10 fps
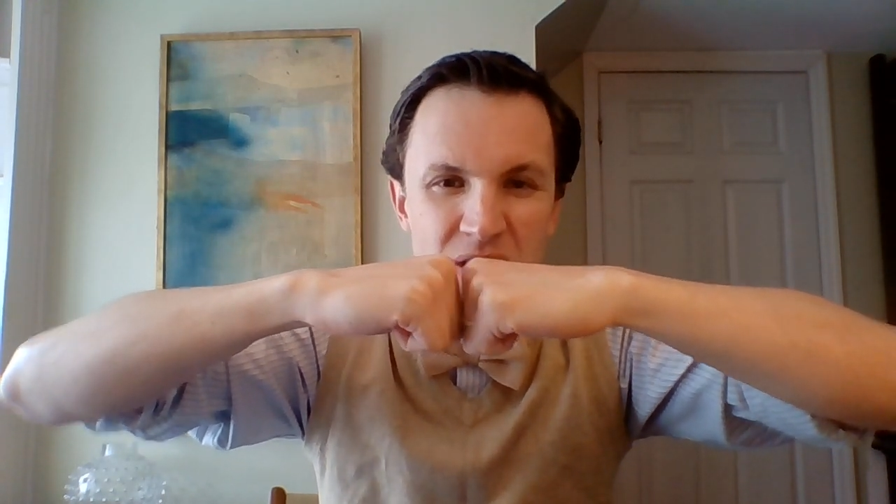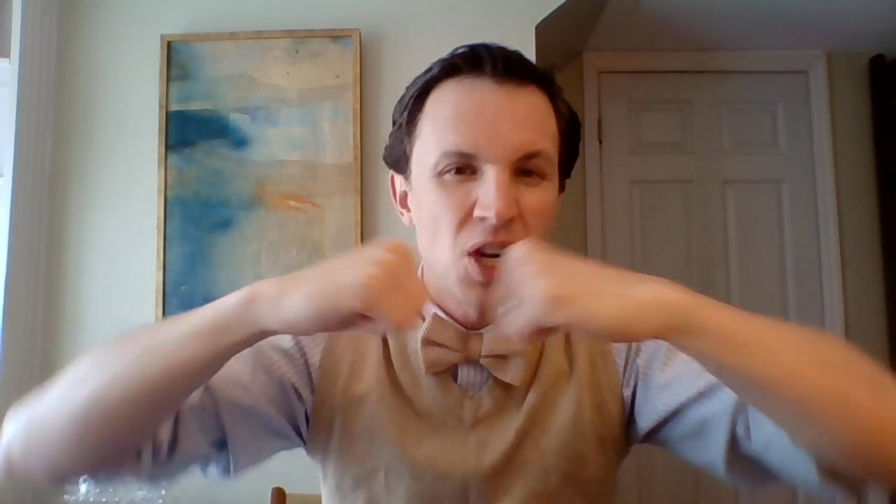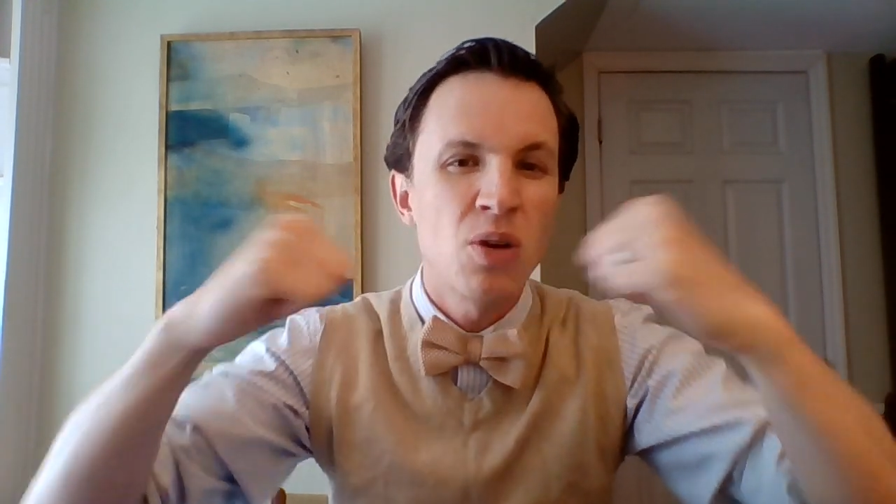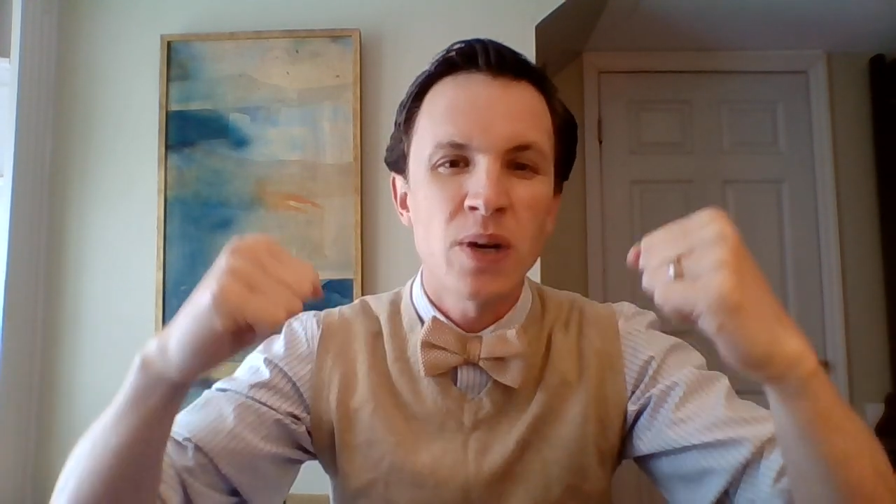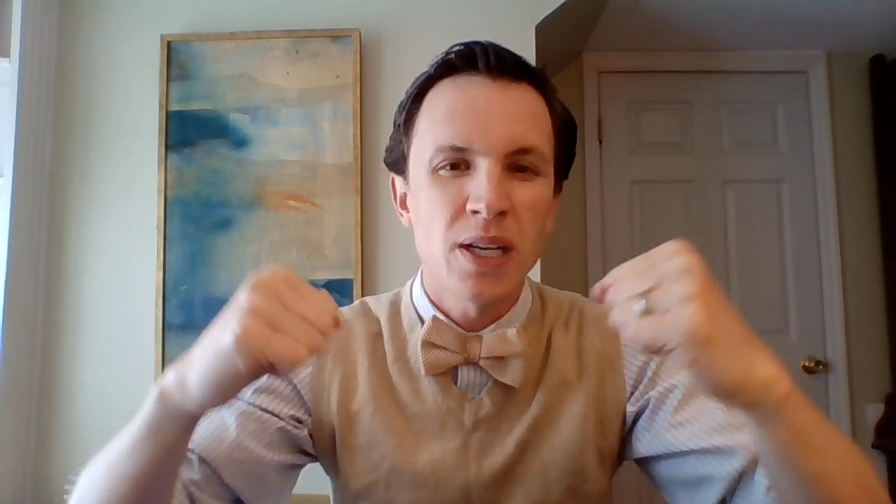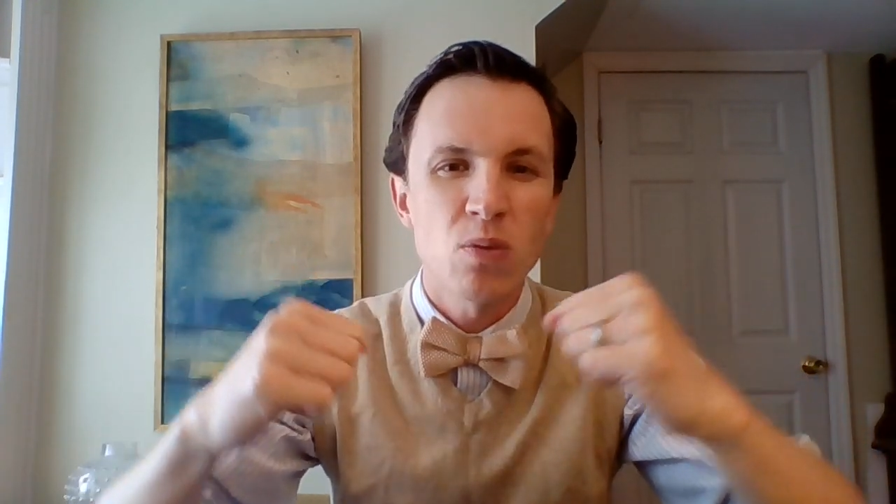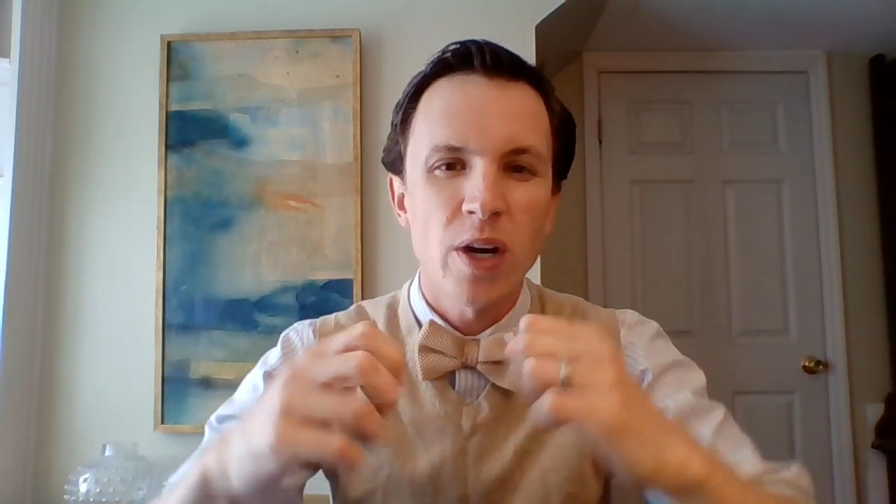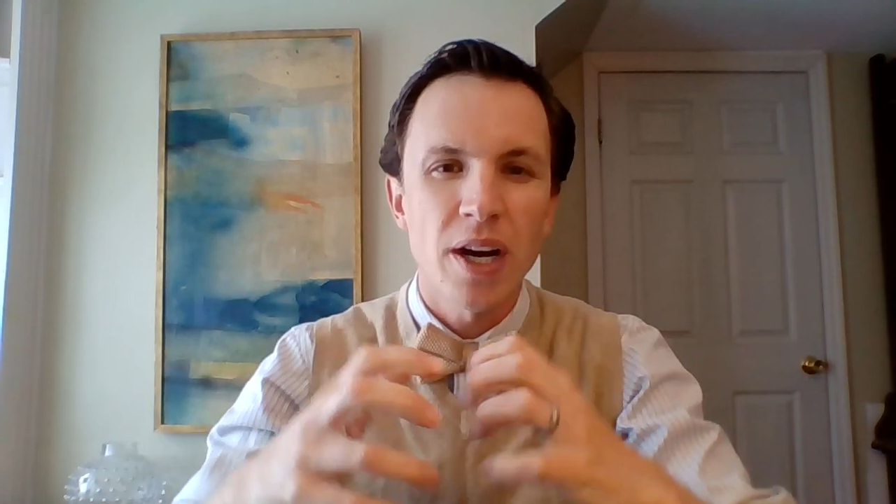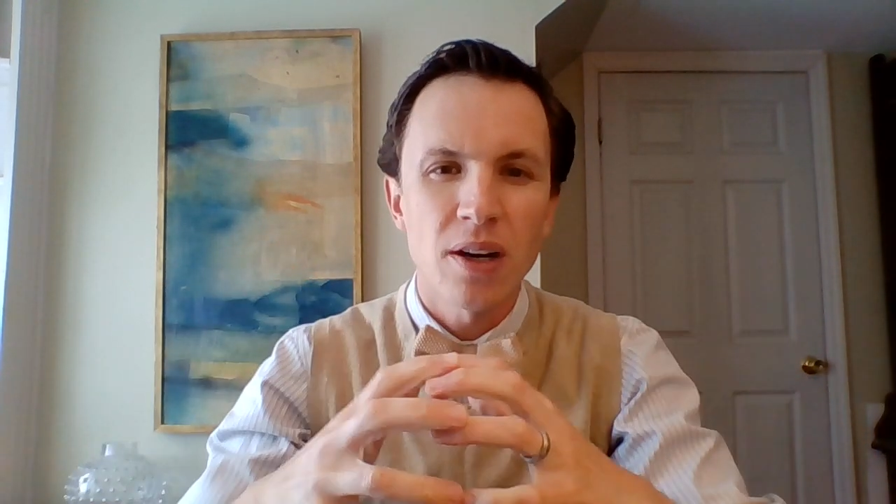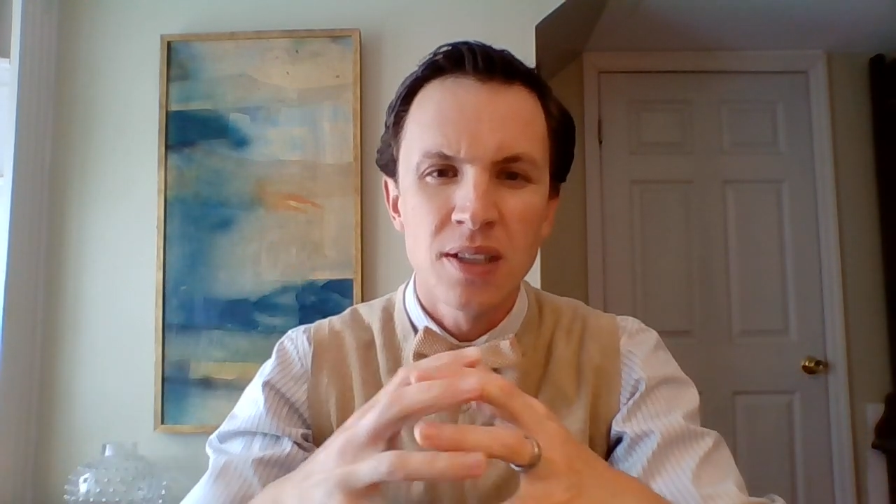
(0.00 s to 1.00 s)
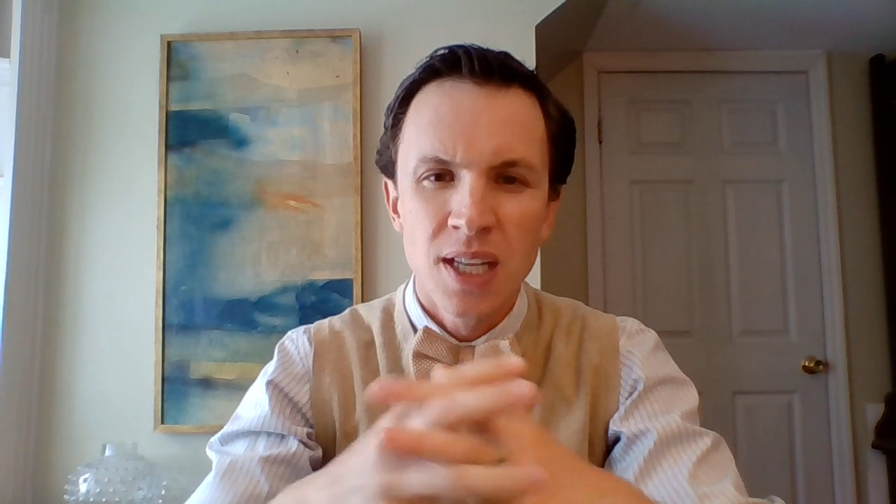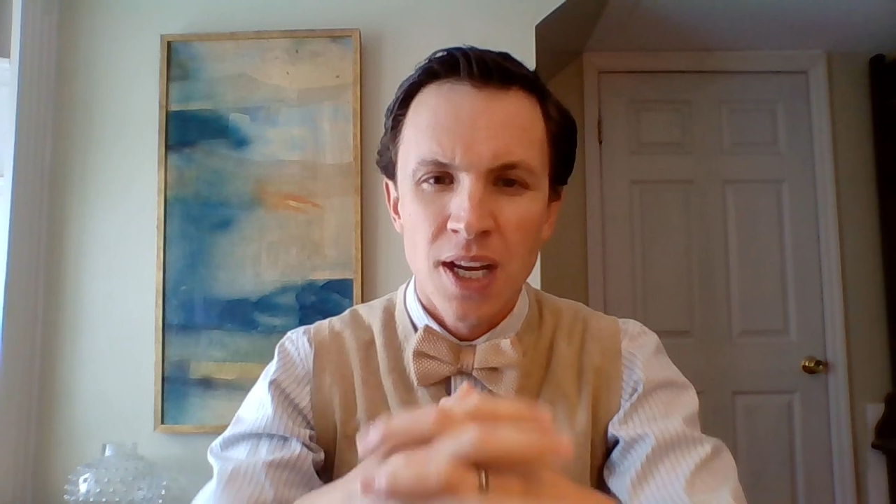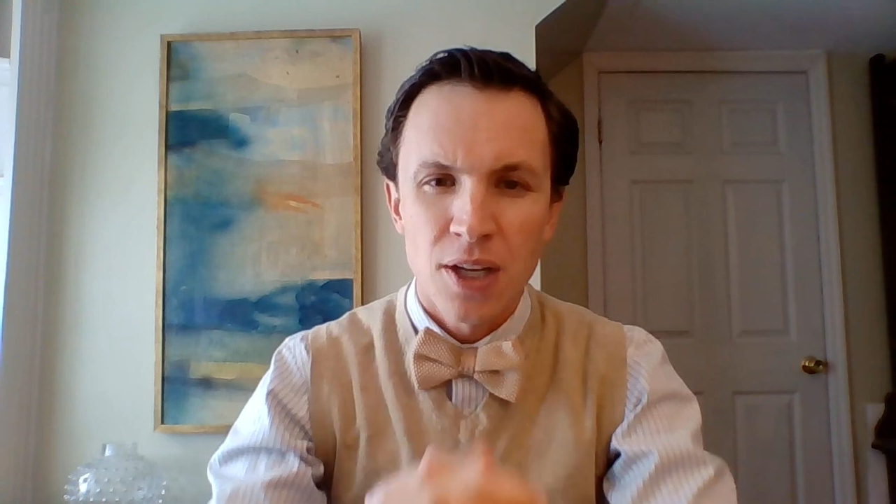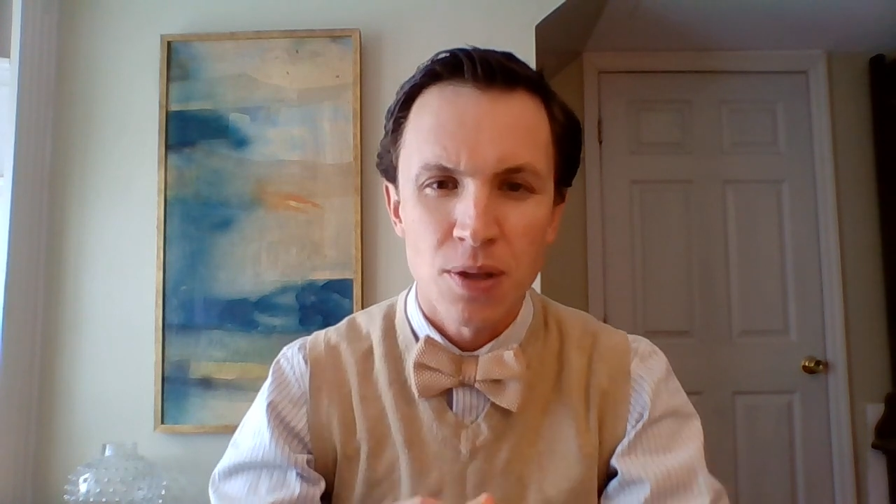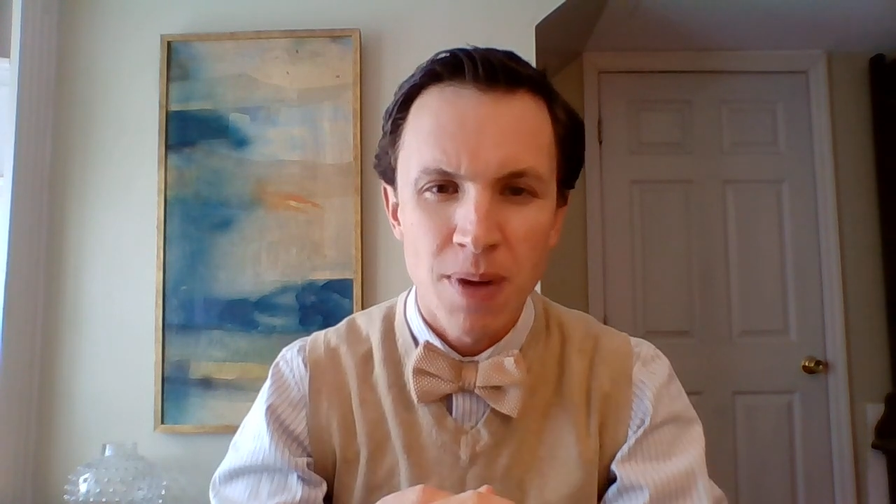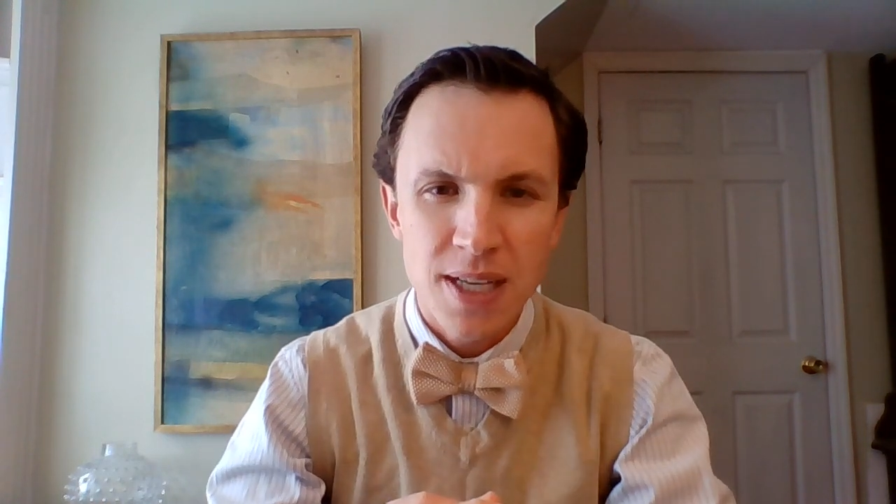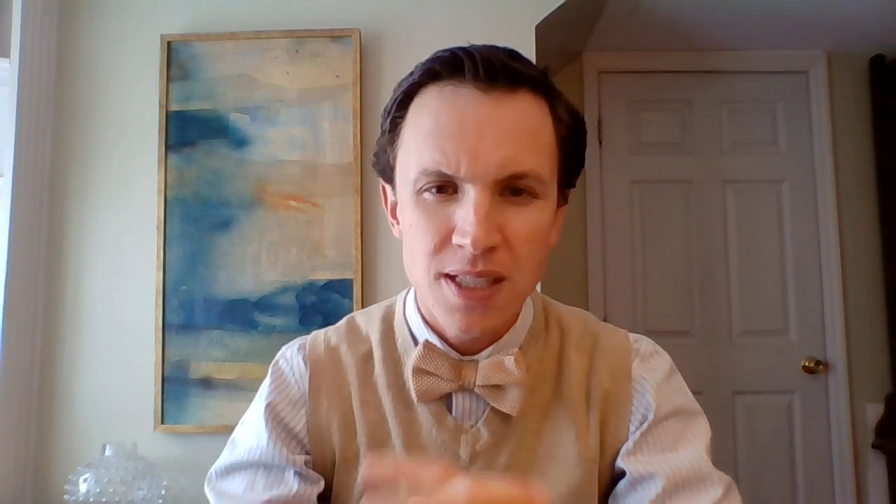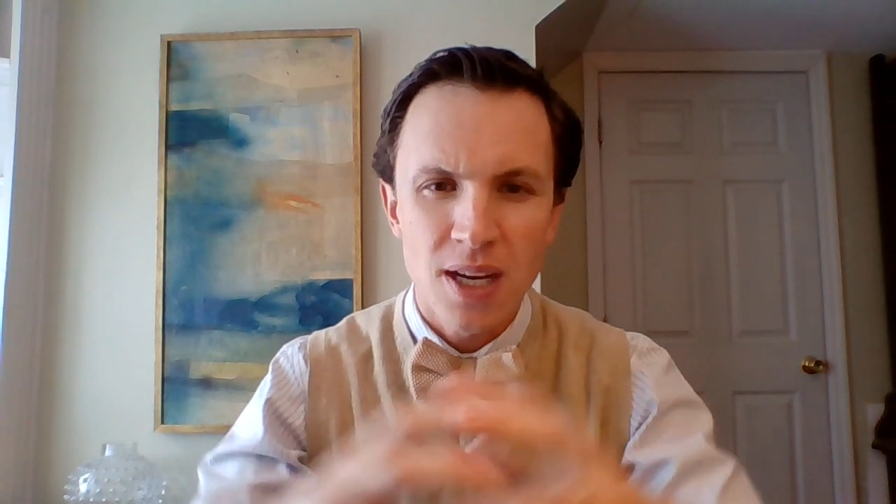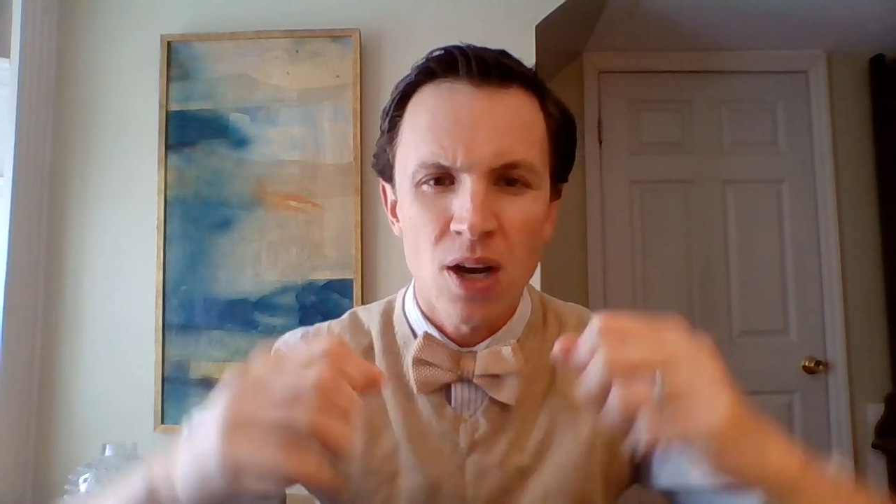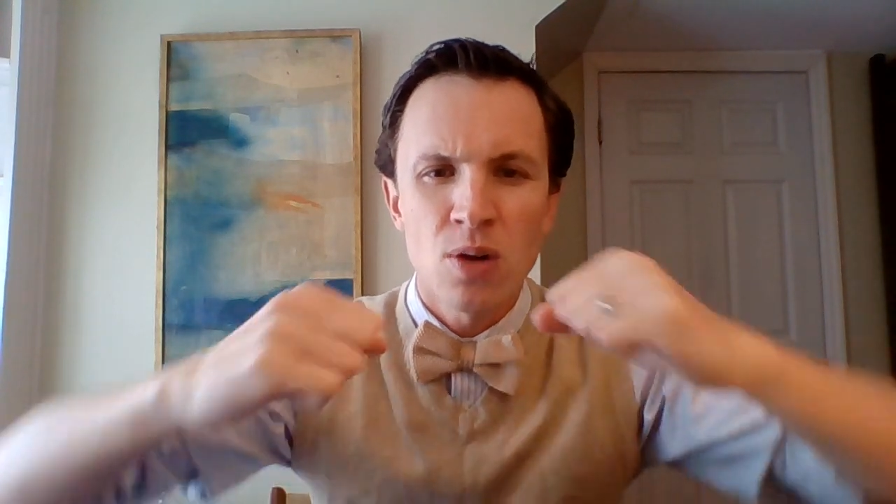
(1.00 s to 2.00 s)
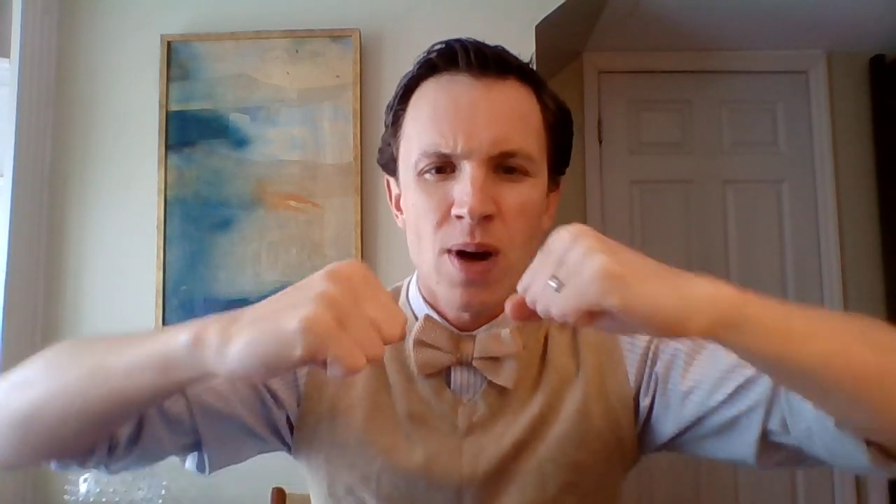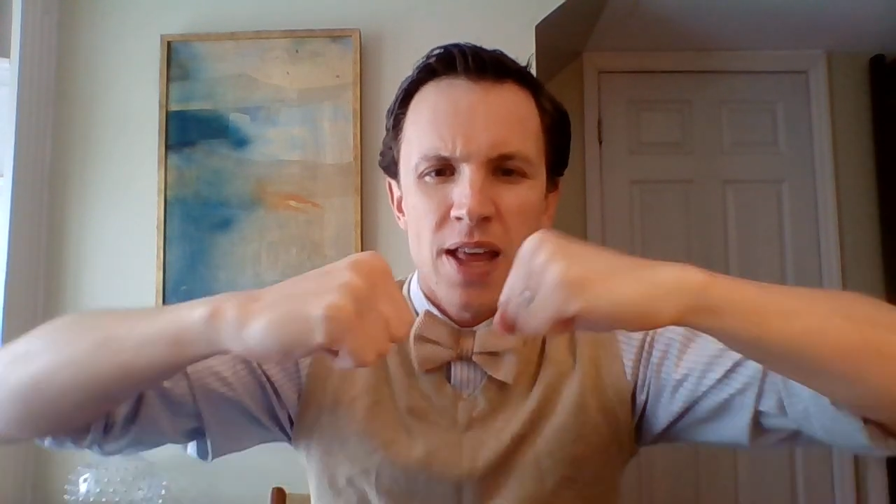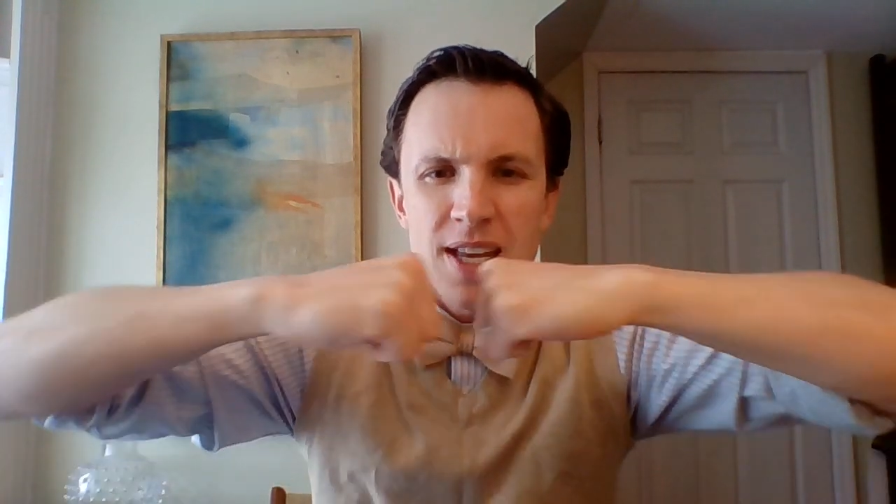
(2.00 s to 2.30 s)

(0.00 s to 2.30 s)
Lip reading: go anywhere. You might say, oh, wow,